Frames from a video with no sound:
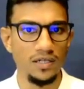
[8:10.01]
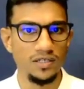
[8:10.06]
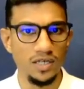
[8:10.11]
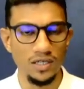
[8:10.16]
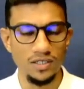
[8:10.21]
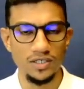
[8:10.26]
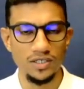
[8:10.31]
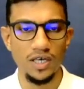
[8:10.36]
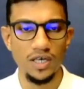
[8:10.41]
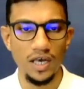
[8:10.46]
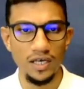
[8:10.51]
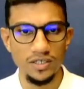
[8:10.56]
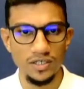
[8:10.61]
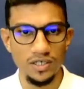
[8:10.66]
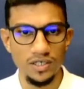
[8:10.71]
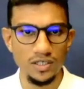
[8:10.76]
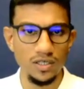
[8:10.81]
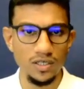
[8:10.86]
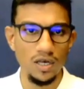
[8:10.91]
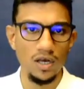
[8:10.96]
In such
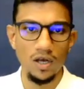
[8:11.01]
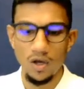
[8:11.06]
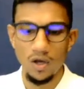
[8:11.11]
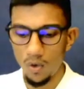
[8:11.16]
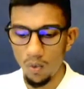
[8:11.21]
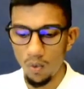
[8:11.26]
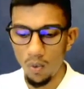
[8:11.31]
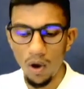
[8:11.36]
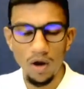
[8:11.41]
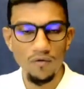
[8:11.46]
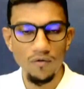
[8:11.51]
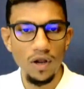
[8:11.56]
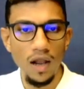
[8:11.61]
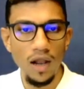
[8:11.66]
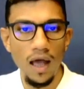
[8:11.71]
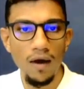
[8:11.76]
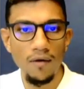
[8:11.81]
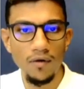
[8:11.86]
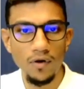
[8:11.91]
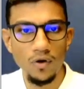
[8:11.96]
cases, what
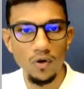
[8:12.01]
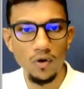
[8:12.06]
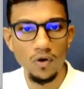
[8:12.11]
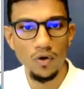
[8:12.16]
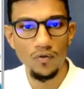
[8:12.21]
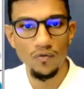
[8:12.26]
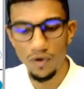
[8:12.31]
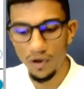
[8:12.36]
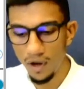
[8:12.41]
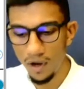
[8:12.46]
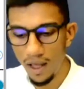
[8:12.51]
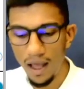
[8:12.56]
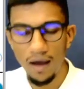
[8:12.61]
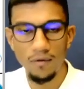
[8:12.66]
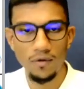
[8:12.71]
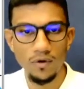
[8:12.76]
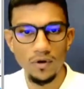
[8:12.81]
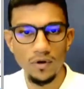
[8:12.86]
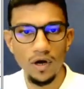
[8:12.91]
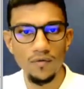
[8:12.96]
we'll have to do, we'll
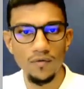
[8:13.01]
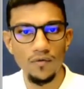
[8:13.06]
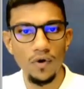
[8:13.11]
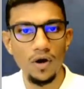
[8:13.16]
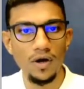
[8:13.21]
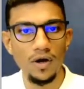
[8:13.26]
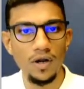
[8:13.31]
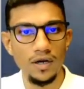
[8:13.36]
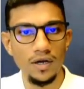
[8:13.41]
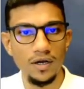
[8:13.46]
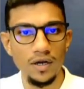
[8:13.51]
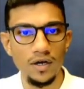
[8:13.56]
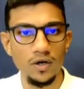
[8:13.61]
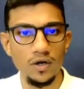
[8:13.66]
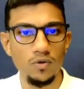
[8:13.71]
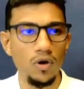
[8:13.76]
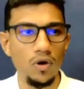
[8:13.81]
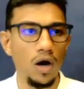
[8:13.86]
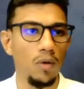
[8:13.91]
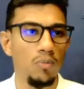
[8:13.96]
have to convert it
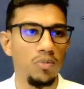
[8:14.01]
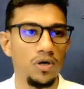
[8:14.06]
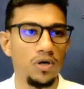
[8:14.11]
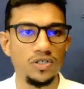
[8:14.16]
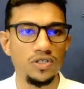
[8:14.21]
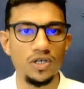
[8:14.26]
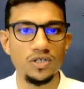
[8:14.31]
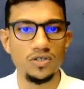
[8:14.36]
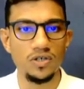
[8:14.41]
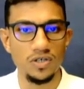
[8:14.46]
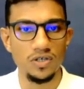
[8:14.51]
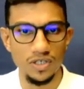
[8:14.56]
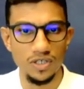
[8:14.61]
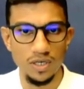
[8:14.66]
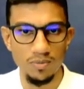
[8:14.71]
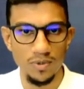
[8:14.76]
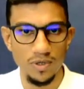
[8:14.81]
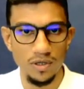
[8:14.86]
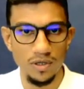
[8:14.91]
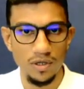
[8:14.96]
into a purchase
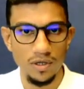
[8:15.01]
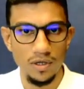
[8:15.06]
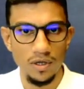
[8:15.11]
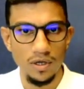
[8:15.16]
receipt.